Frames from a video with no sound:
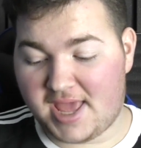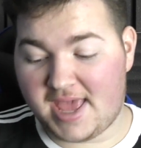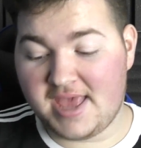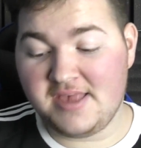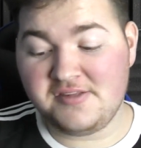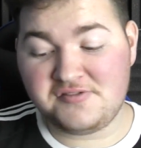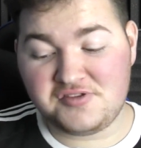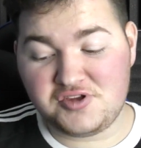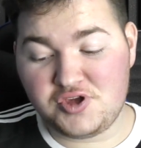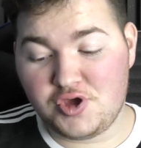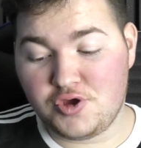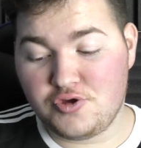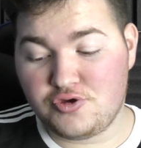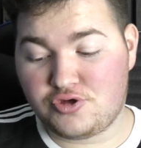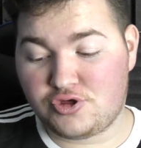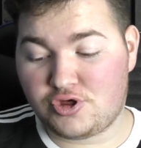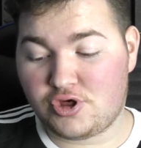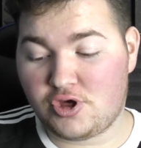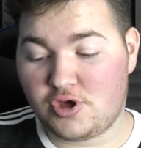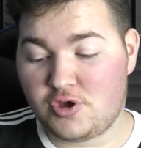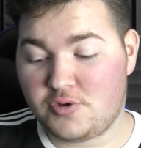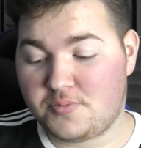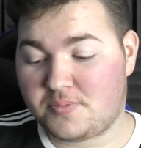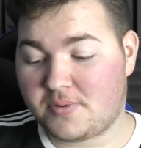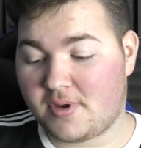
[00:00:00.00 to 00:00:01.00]
Is
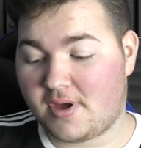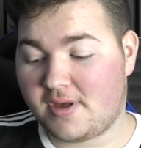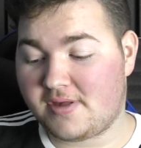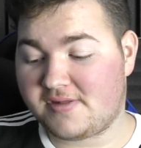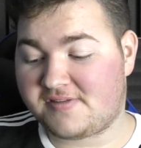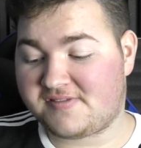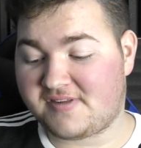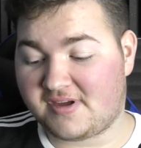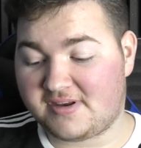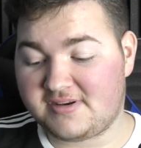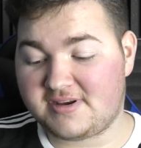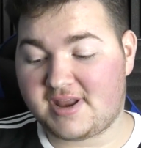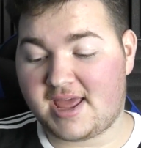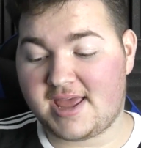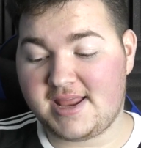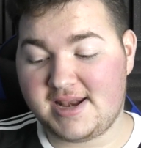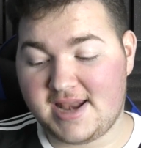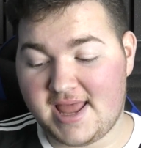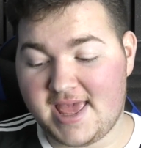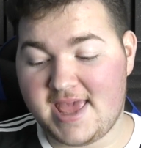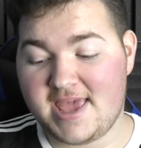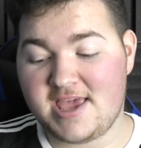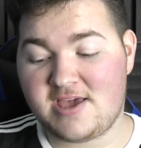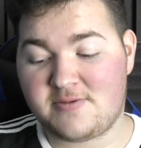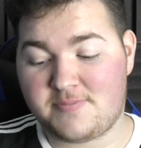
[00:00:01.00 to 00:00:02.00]
YouTube Sunday
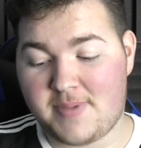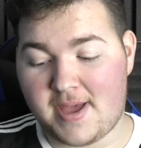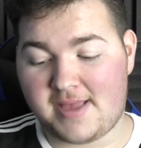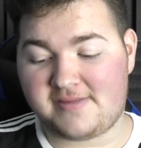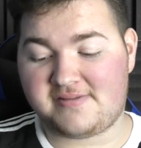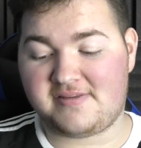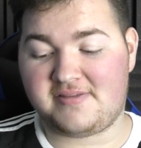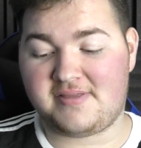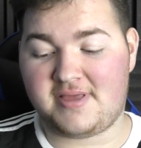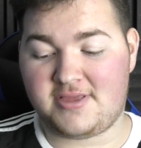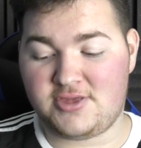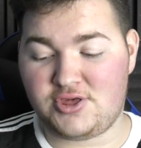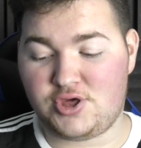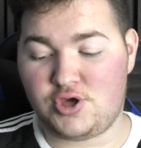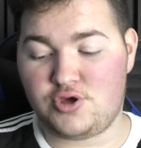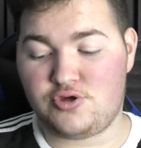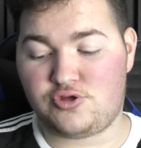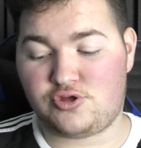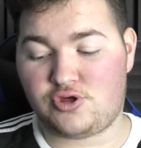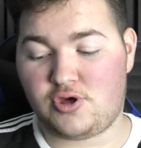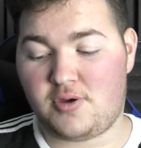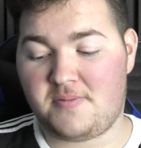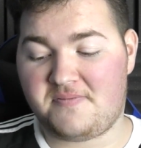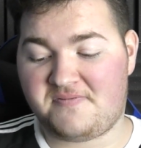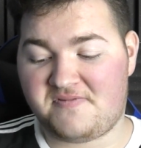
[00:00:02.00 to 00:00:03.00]
League better than
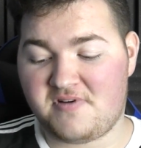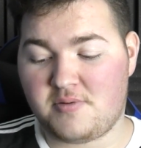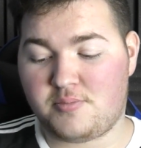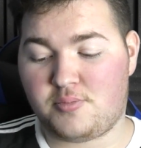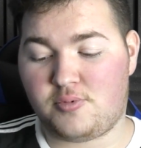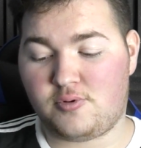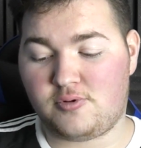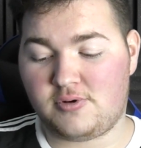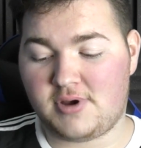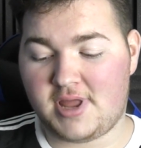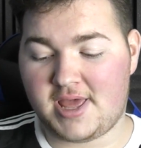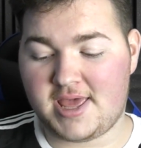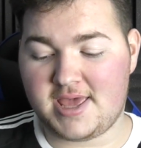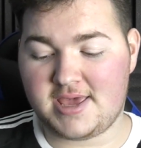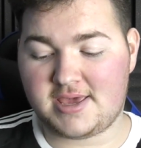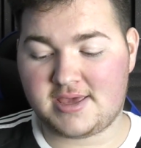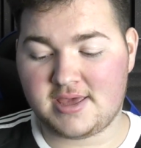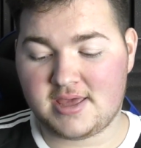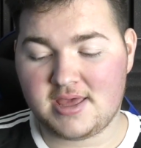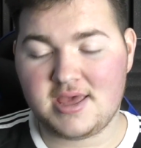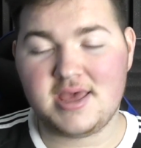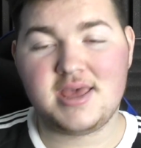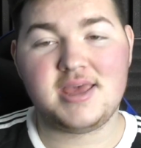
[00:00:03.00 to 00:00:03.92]
YouTube Football League?